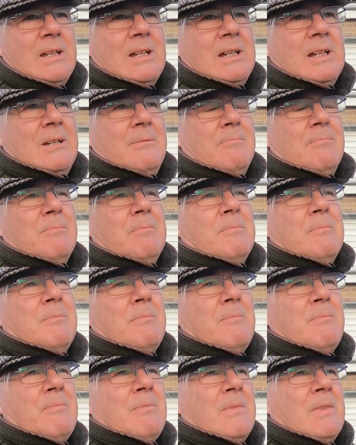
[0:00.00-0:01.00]
End
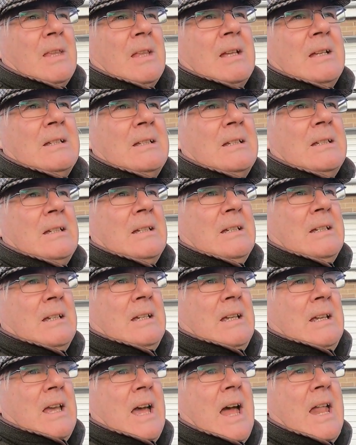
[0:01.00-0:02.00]

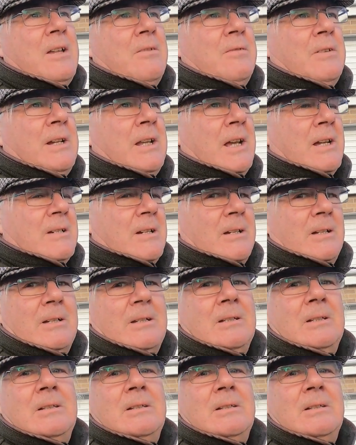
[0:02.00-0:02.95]
of an era.